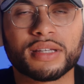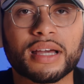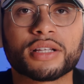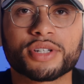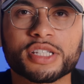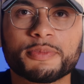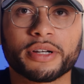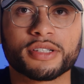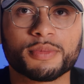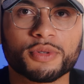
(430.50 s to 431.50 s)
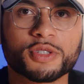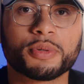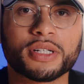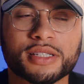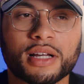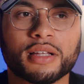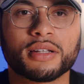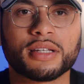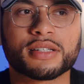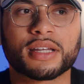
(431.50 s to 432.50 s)
Yeah, transparency mode's pretty solid
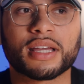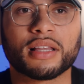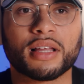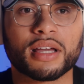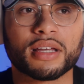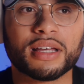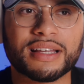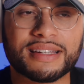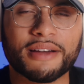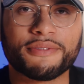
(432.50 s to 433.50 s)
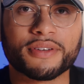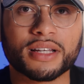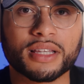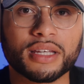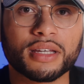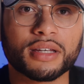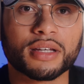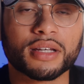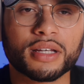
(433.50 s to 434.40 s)
in these, I can't lie. Definitely